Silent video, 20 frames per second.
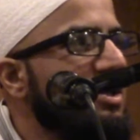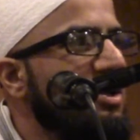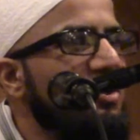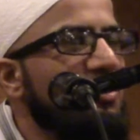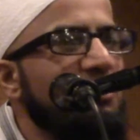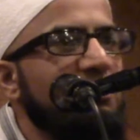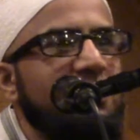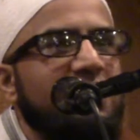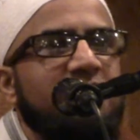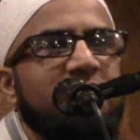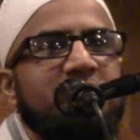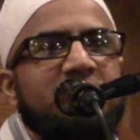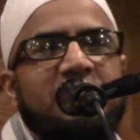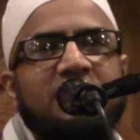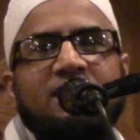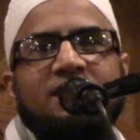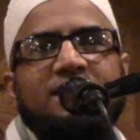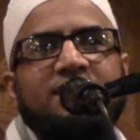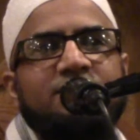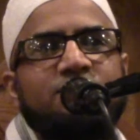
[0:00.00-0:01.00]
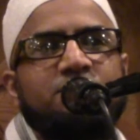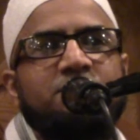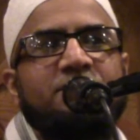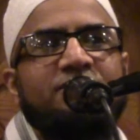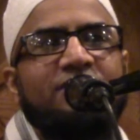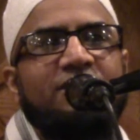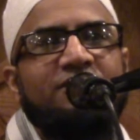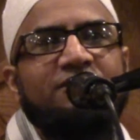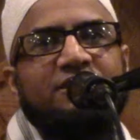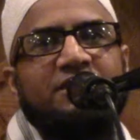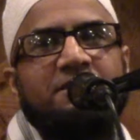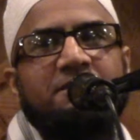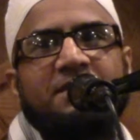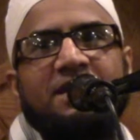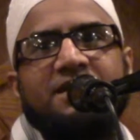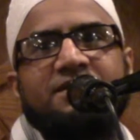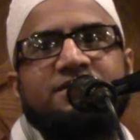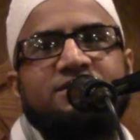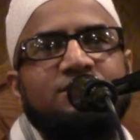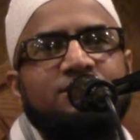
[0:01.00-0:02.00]
I could become ill and it would be very, very
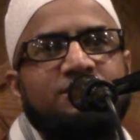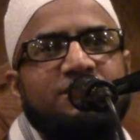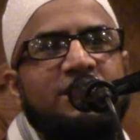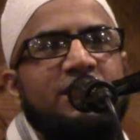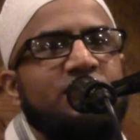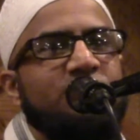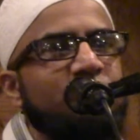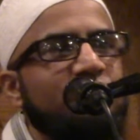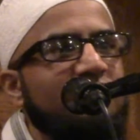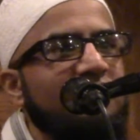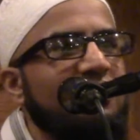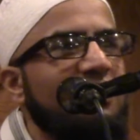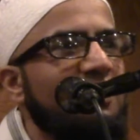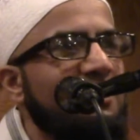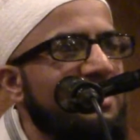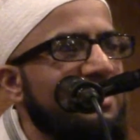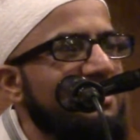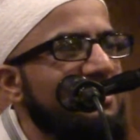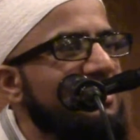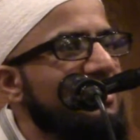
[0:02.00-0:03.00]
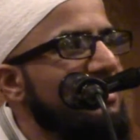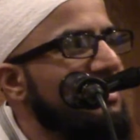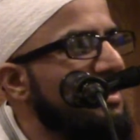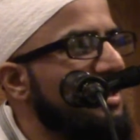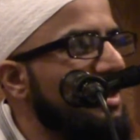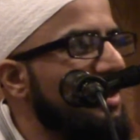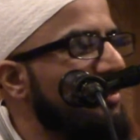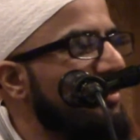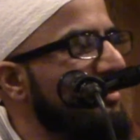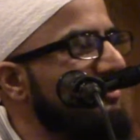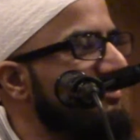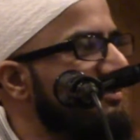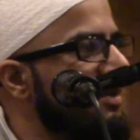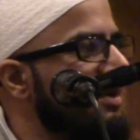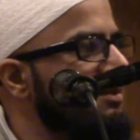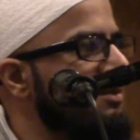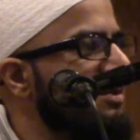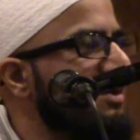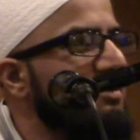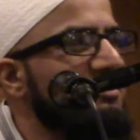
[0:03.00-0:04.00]
bad. So thank you Allah that now
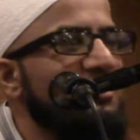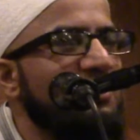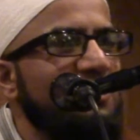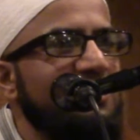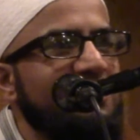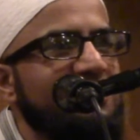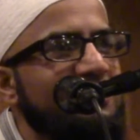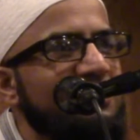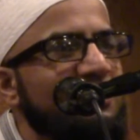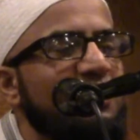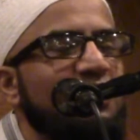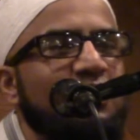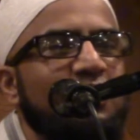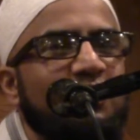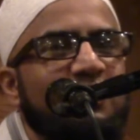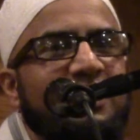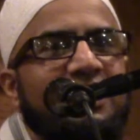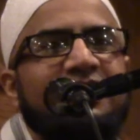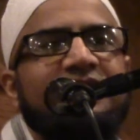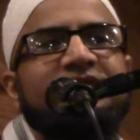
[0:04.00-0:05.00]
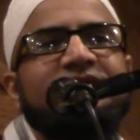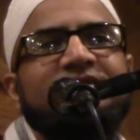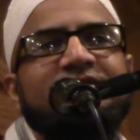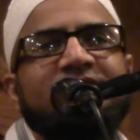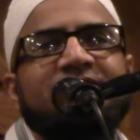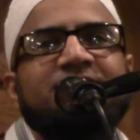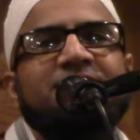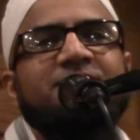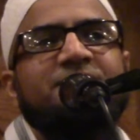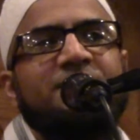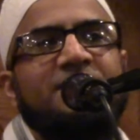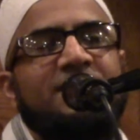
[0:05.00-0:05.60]
I'm good, no illness.